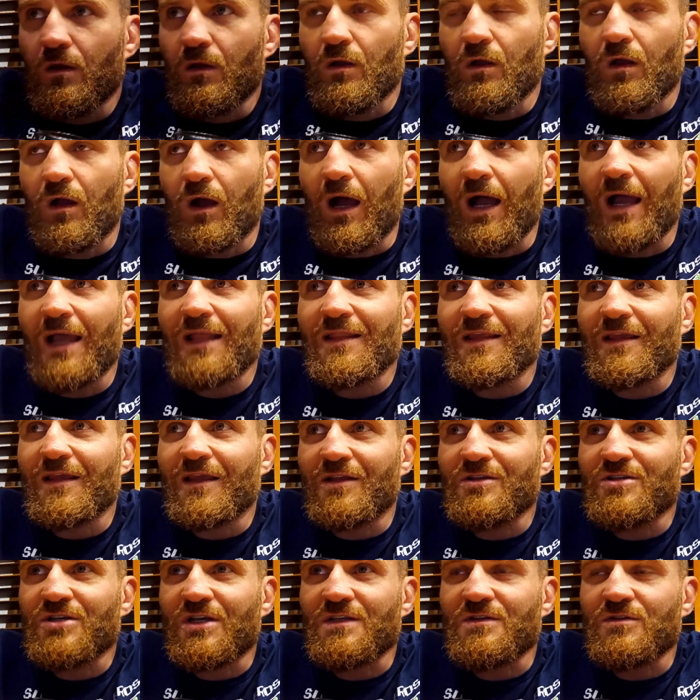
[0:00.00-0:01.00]
I think he
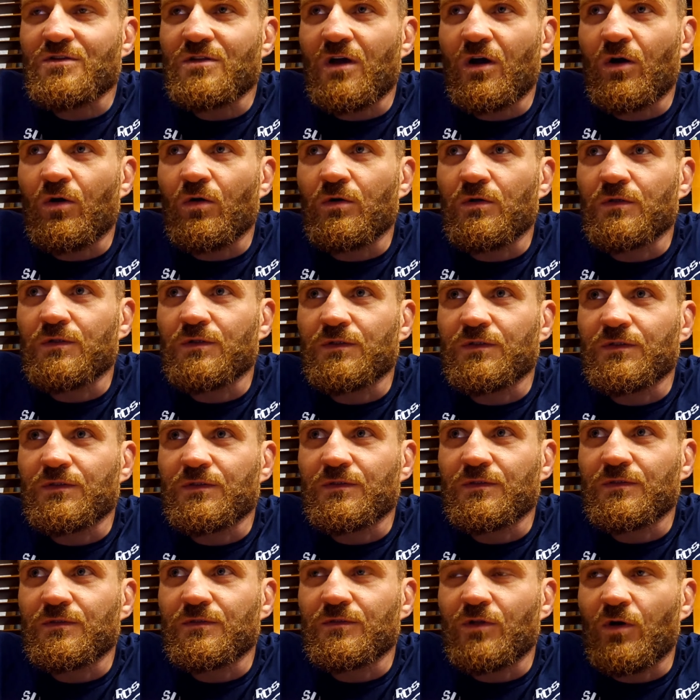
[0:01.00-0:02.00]
just, you know,
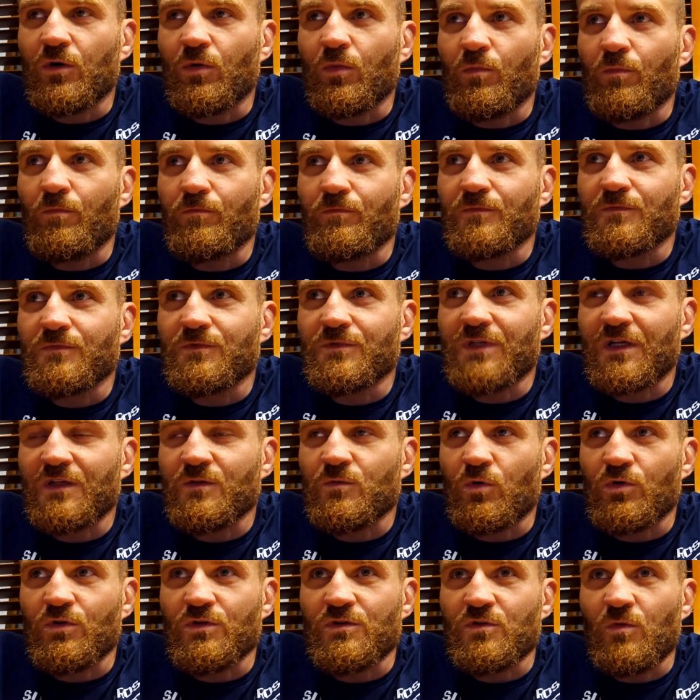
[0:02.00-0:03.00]
just
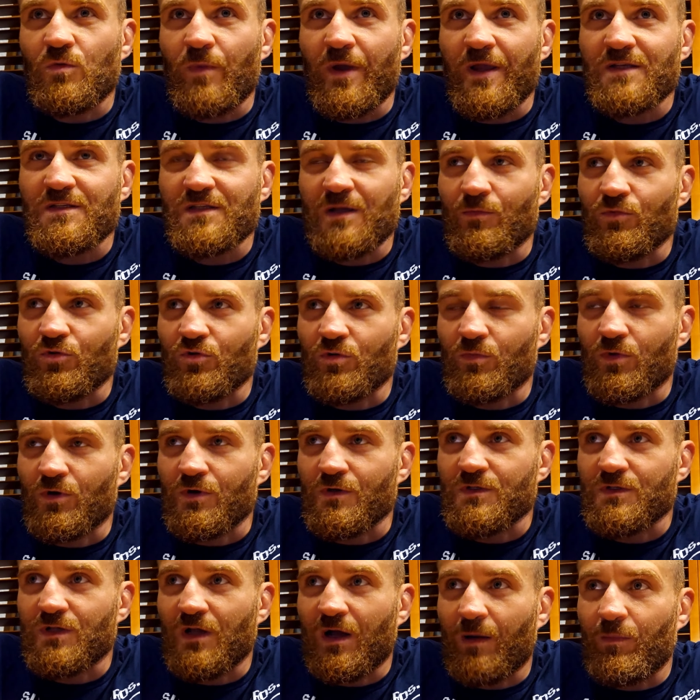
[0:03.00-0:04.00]
want to make some
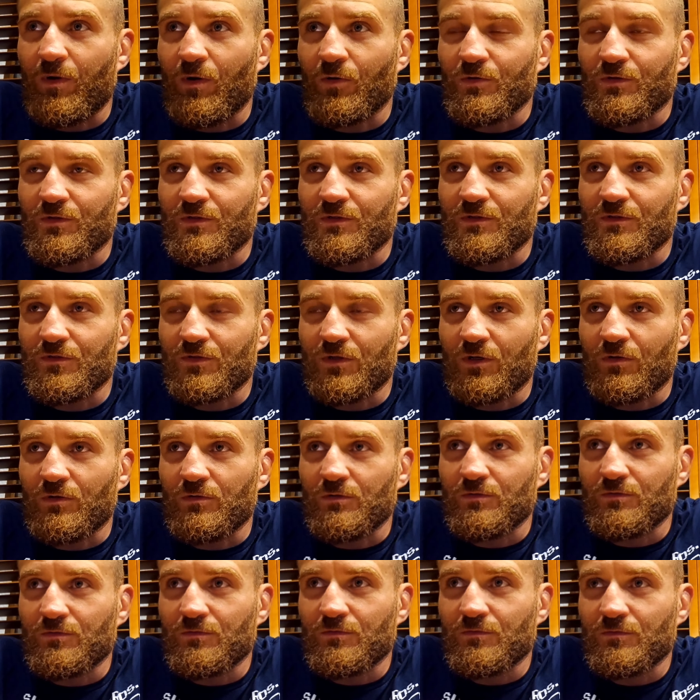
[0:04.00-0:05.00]
rumors about, you know,
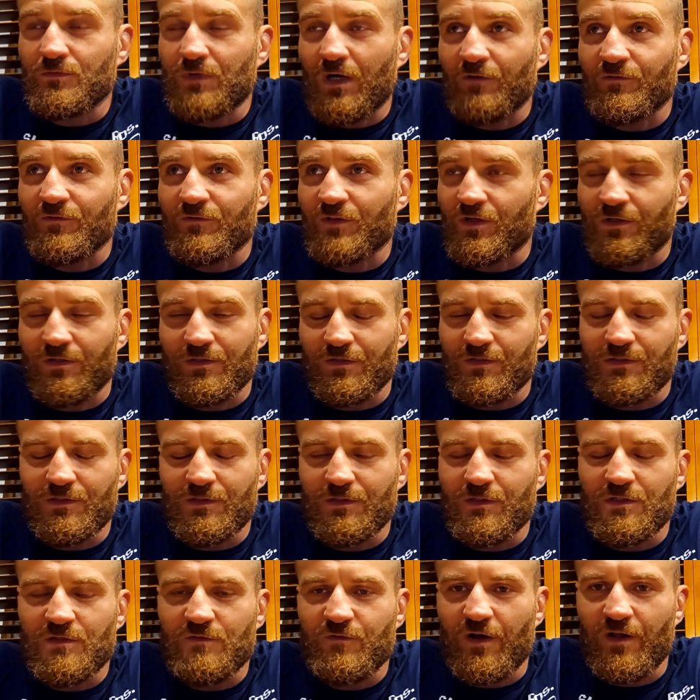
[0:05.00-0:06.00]
after
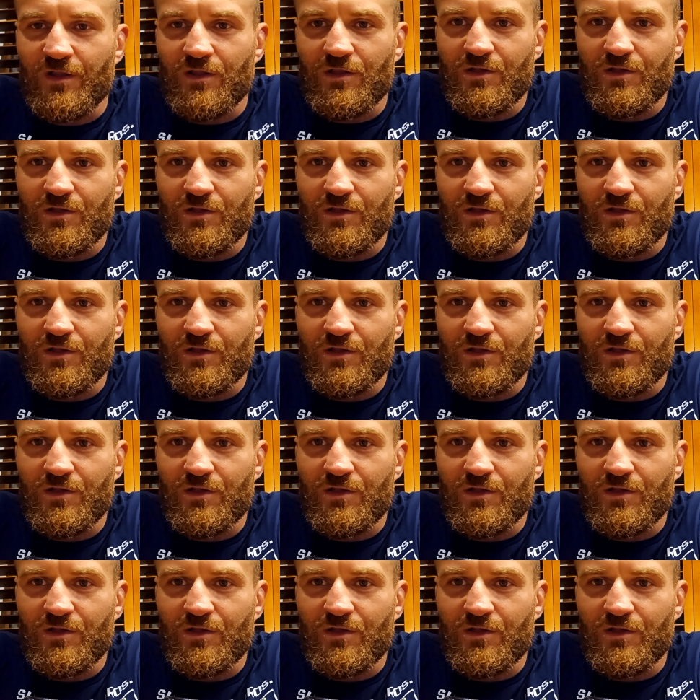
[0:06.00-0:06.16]
this fight.